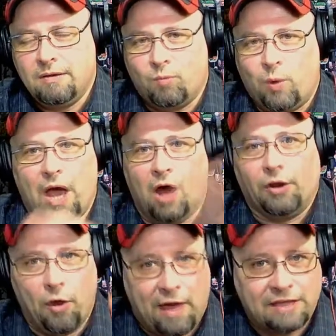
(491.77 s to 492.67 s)
we all
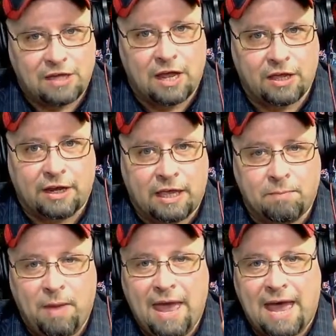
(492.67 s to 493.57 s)
know that's not going to
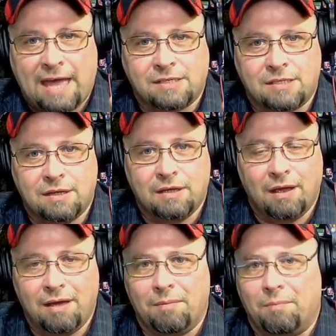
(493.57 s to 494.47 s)
get passed.
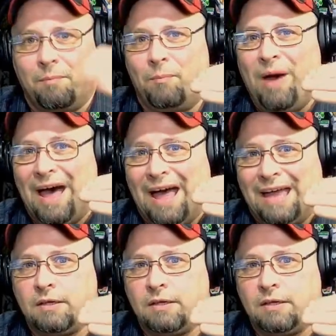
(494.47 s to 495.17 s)
But